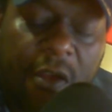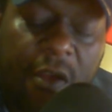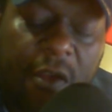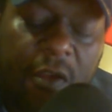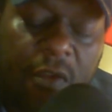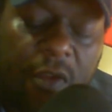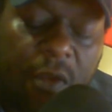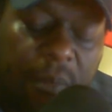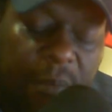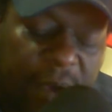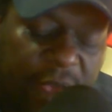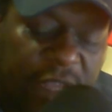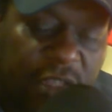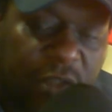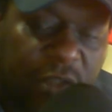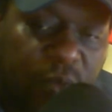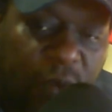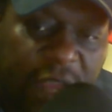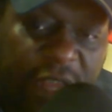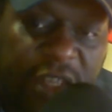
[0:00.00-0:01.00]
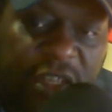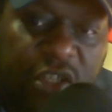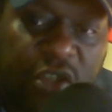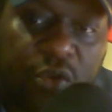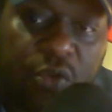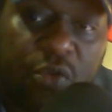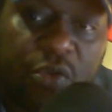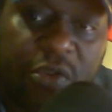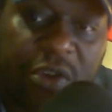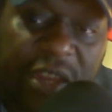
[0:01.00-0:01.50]
the best way
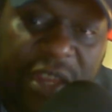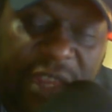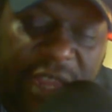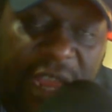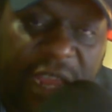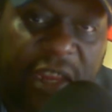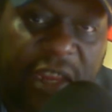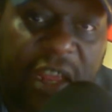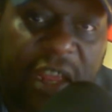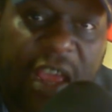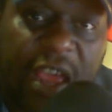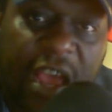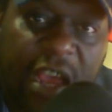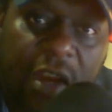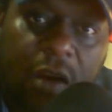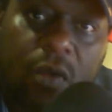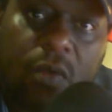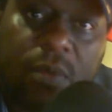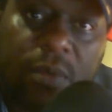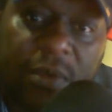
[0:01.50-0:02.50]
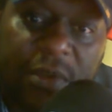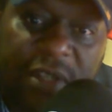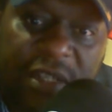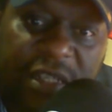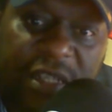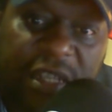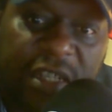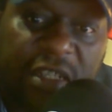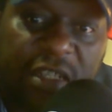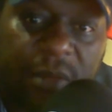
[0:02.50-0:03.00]
to create an equitable
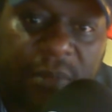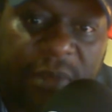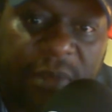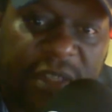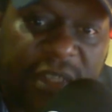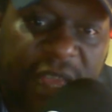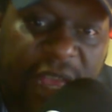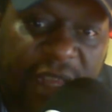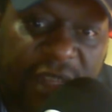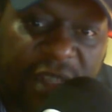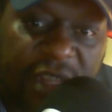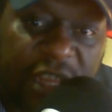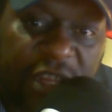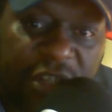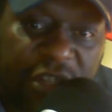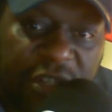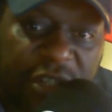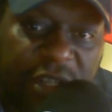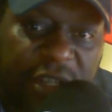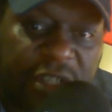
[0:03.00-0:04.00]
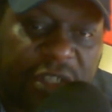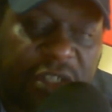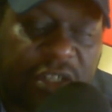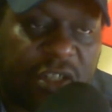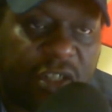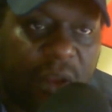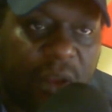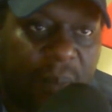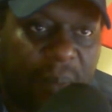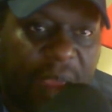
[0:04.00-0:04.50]
system of taxation is
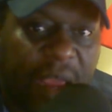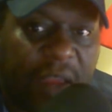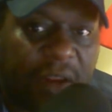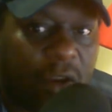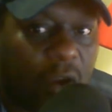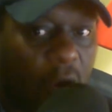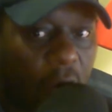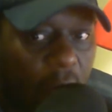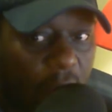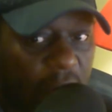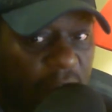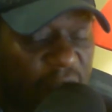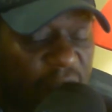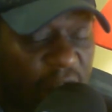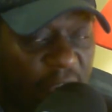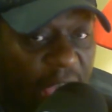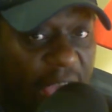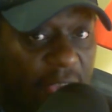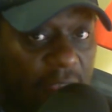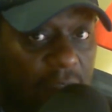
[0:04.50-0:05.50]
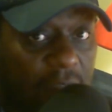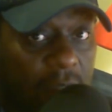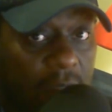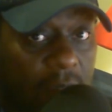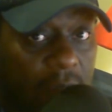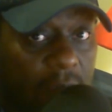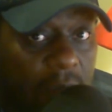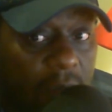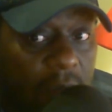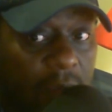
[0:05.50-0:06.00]
to demand hard facts
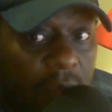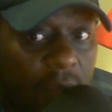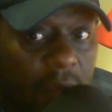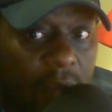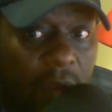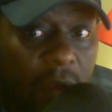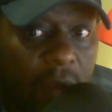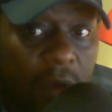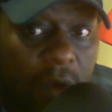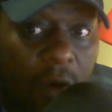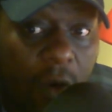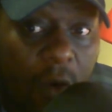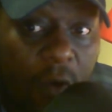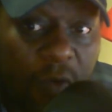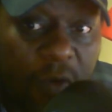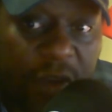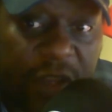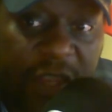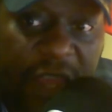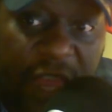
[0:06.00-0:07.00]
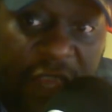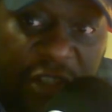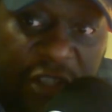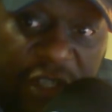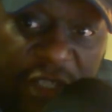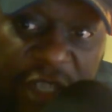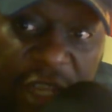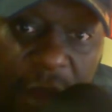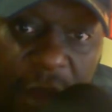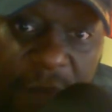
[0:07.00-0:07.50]
over catchy
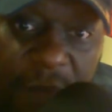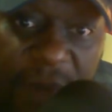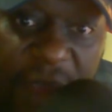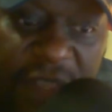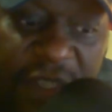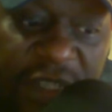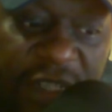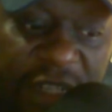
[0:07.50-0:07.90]
sound bites and